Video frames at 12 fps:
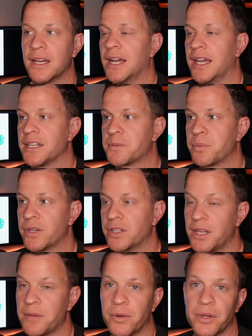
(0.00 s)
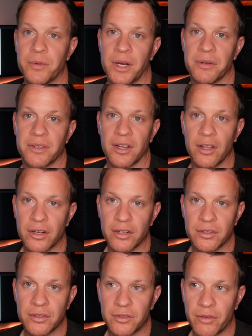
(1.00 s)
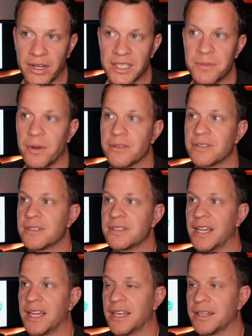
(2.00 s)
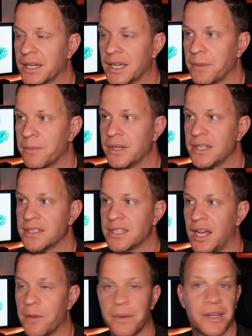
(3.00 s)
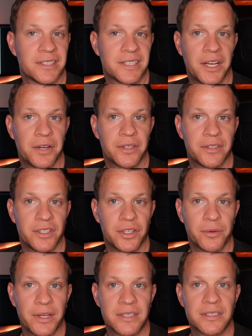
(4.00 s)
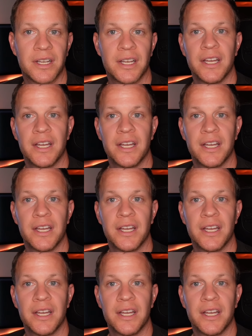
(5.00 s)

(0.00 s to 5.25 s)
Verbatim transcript: And it's done pretty well. We've got a lot of great sponsors and companies helping us out in the US.